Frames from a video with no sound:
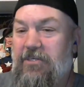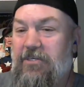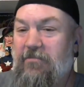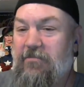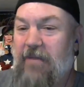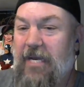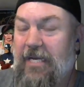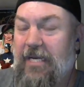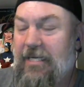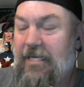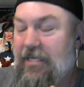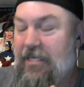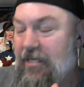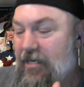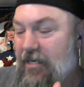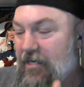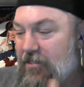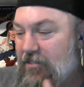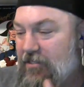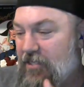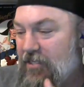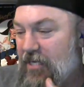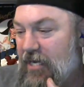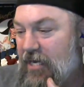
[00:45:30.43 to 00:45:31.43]
Mike
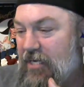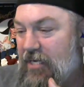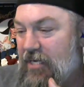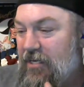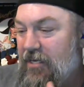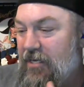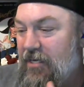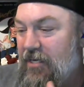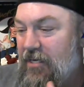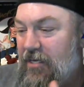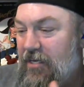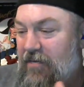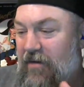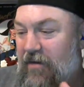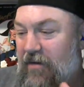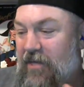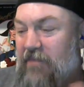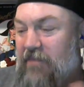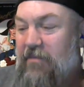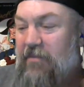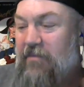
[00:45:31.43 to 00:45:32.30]
tonight. Found him at